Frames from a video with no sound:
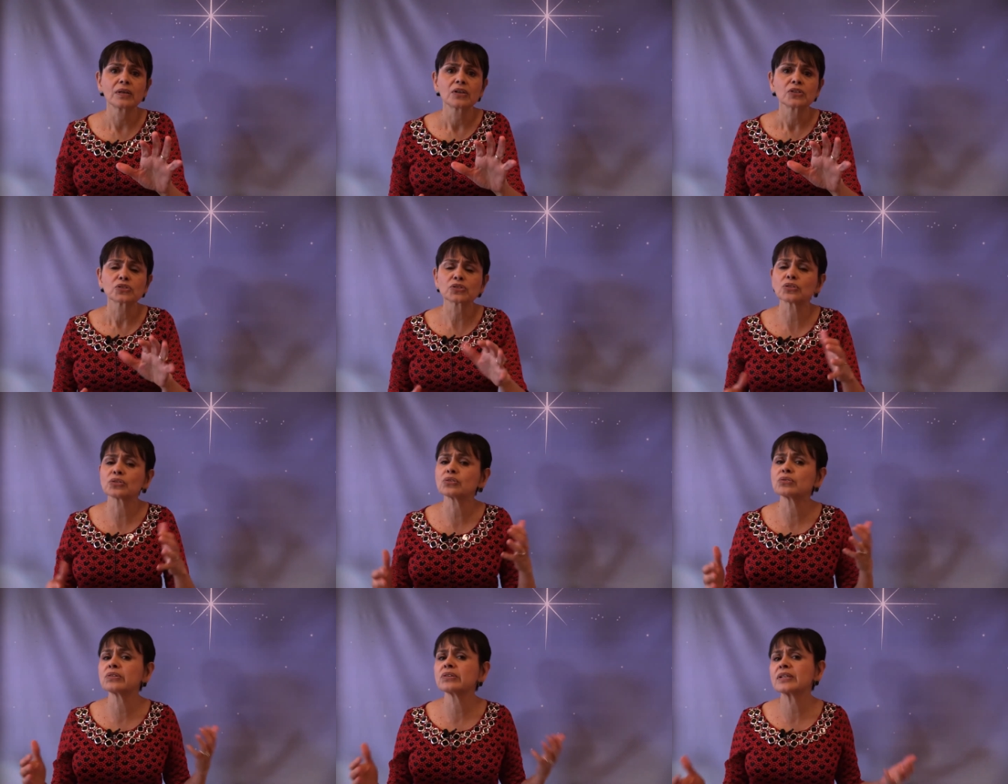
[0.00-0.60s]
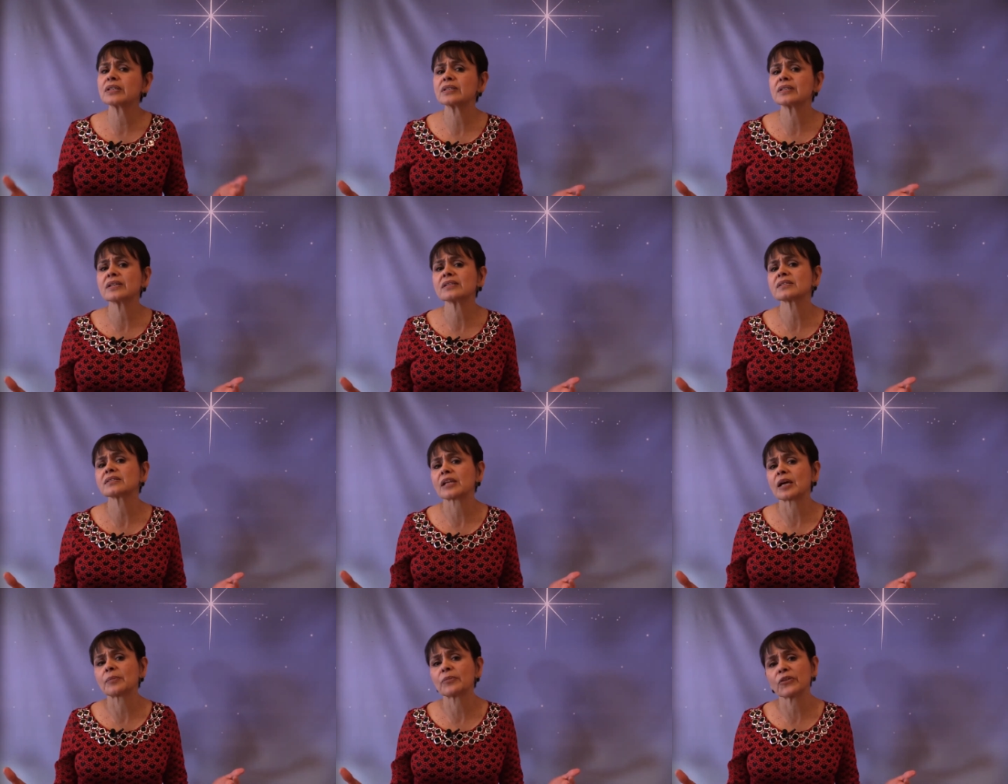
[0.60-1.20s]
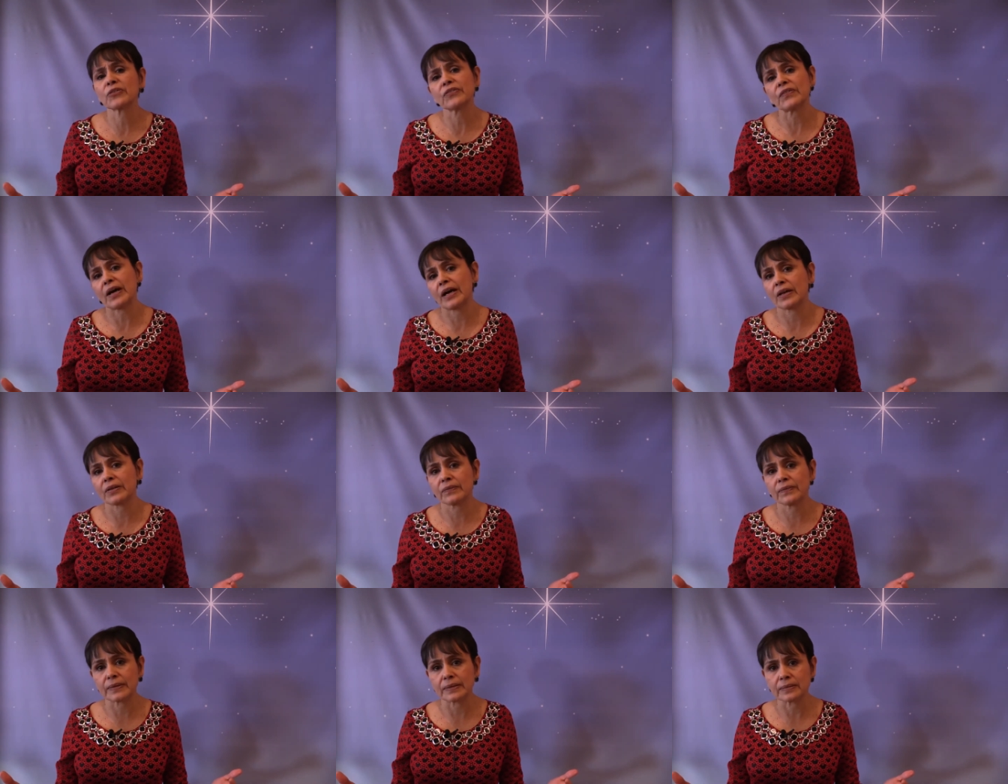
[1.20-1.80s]
So during this time of
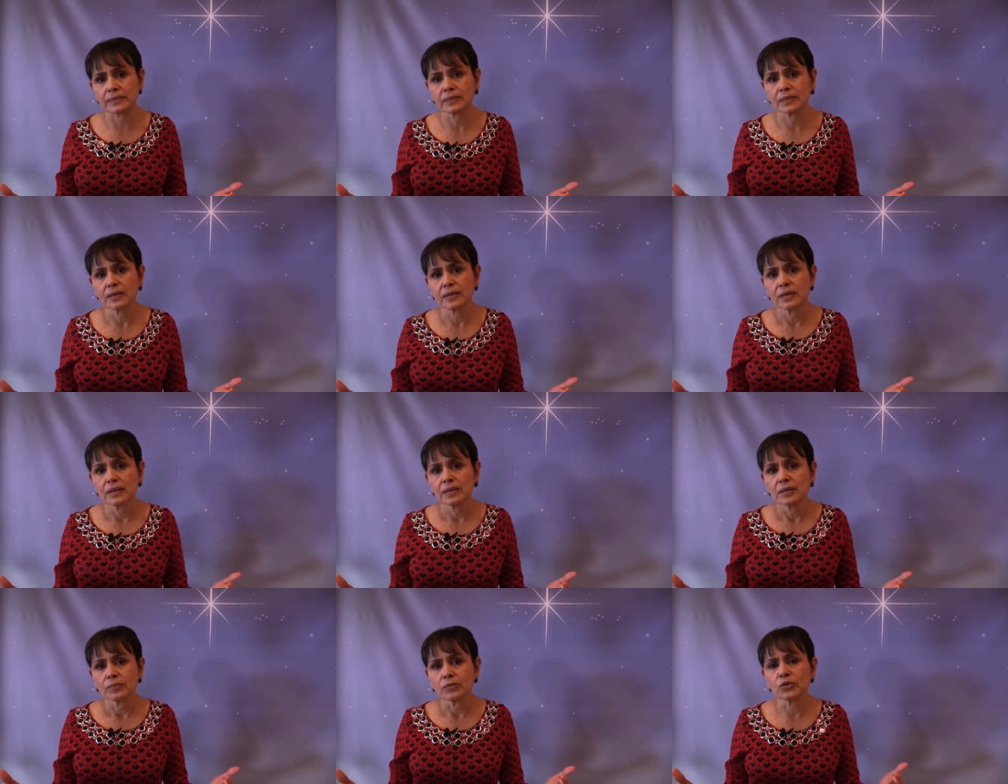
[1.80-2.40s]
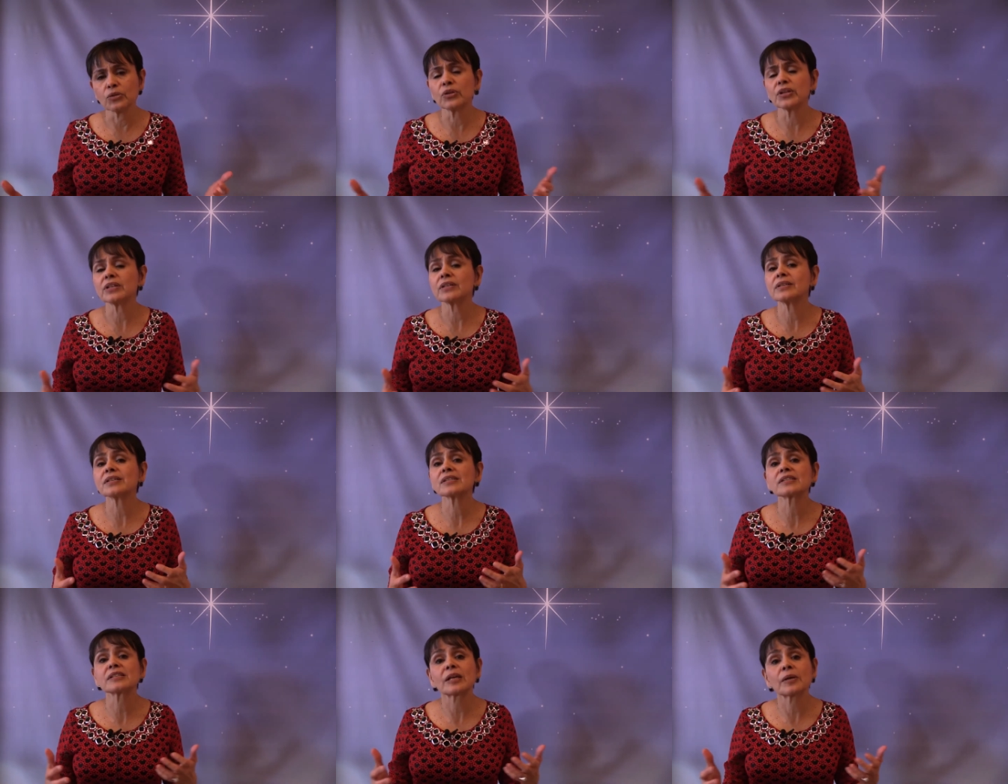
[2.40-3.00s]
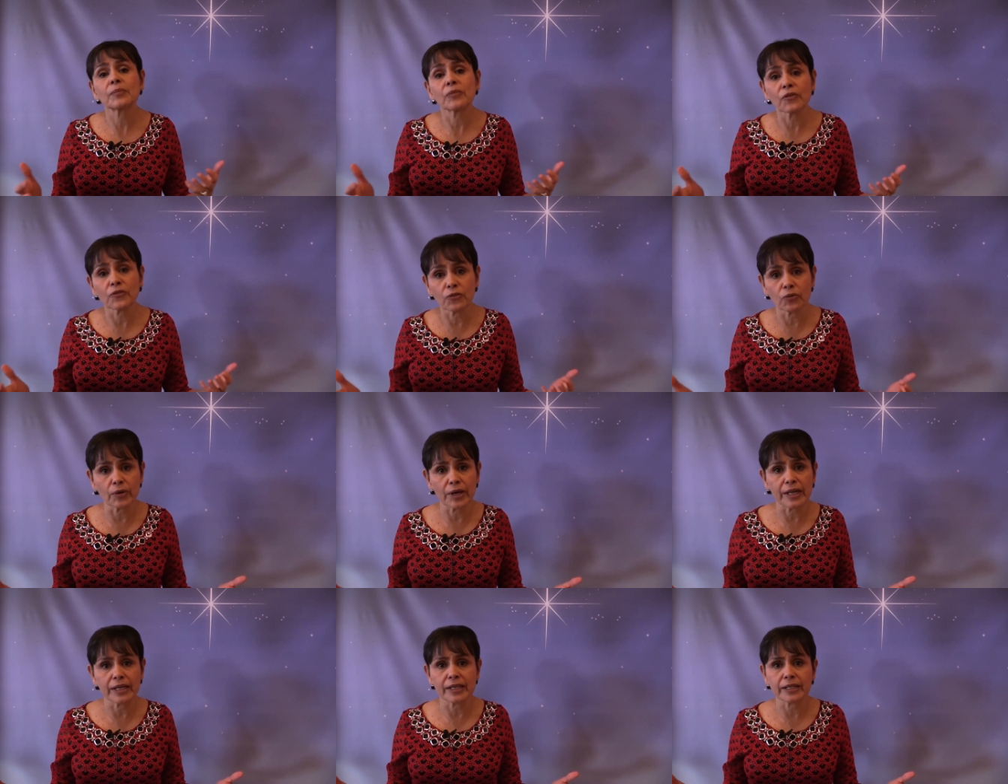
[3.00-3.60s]
Advent, during this time of
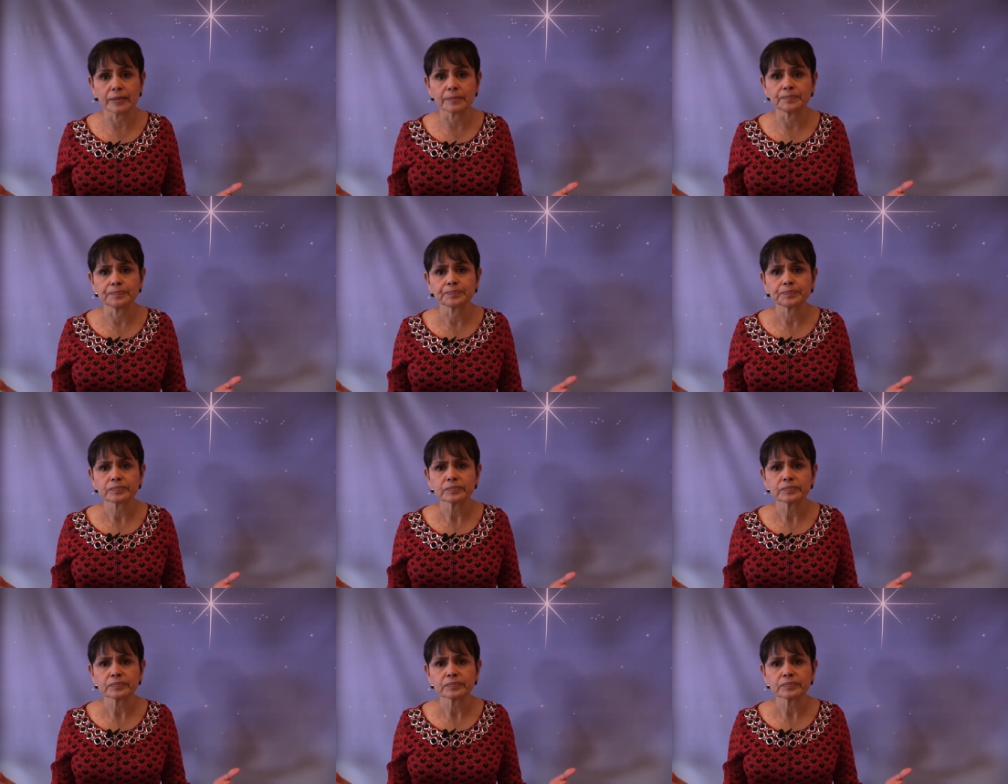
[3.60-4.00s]
waiting,